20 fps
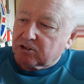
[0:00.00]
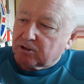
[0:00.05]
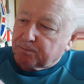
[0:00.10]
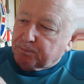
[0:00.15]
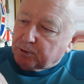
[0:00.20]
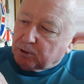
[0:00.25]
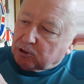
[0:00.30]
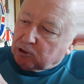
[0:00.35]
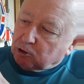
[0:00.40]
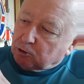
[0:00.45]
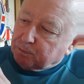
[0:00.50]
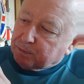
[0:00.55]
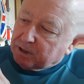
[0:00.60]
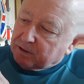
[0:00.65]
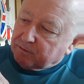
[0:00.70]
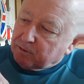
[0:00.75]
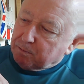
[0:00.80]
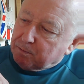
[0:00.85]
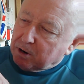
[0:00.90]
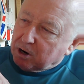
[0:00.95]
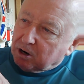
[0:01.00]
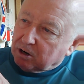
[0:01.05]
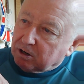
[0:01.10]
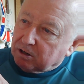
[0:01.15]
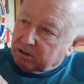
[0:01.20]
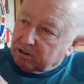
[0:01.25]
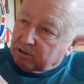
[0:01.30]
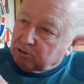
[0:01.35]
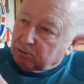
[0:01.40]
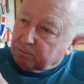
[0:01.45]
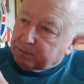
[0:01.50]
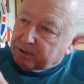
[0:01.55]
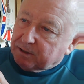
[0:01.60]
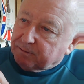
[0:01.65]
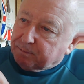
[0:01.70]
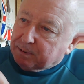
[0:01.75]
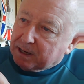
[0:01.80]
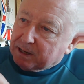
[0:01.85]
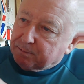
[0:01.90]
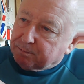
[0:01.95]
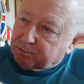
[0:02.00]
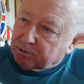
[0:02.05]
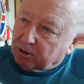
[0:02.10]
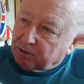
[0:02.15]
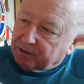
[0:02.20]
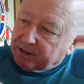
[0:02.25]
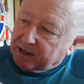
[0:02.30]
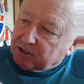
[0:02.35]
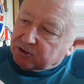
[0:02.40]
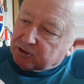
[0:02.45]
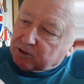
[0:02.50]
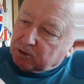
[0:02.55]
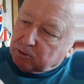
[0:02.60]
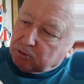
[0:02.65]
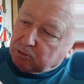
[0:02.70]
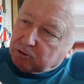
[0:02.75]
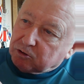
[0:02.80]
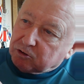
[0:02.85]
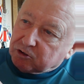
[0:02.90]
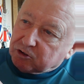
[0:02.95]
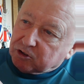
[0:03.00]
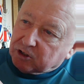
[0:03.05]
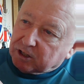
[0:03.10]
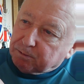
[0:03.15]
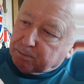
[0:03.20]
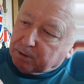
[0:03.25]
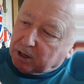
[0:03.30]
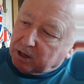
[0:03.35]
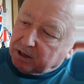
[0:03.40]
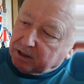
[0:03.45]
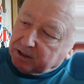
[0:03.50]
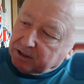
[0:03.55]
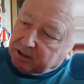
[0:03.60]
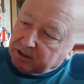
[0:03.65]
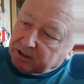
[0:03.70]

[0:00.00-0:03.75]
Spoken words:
I put a little bit of a little bit of paper on there so you can see, but